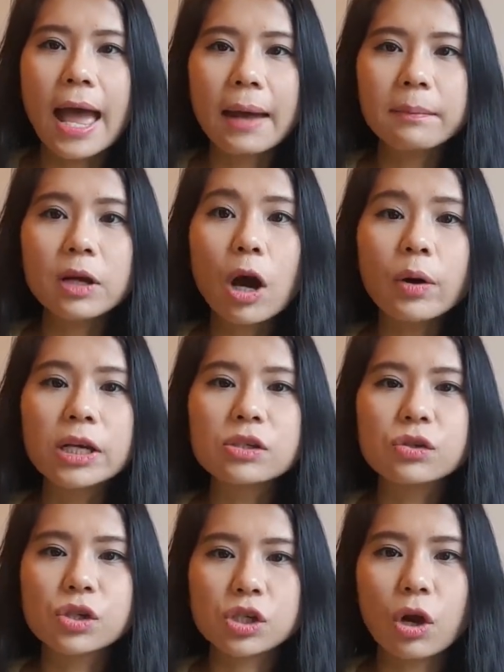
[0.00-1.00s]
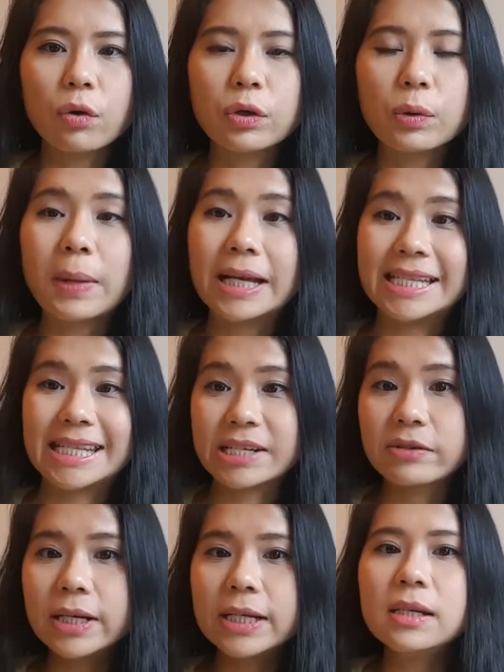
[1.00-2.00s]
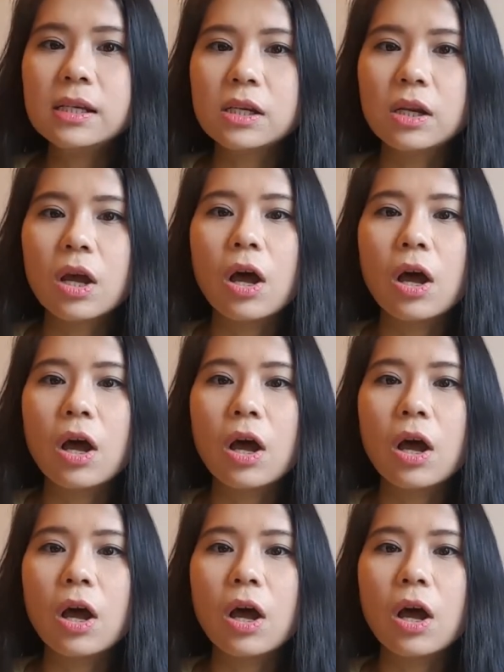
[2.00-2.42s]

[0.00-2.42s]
I'm going to show you my screen